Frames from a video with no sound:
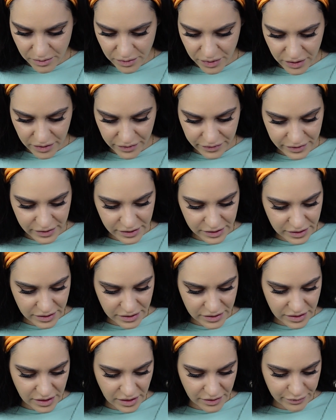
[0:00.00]
Pro
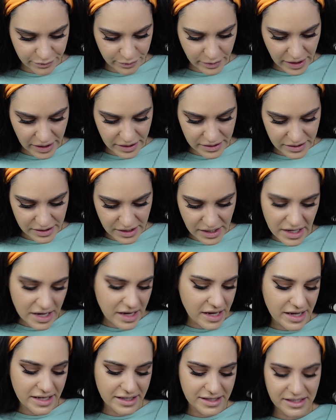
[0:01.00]
FILT'R Soft Matte.
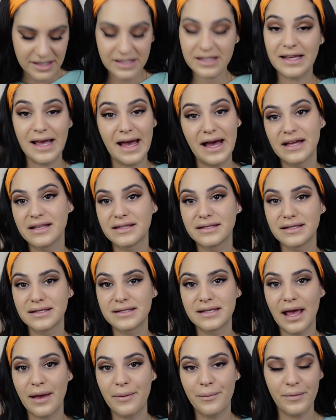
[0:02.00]
It's the
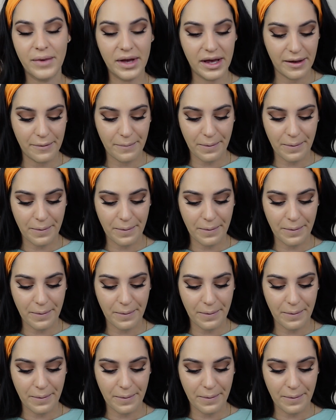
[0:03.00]
same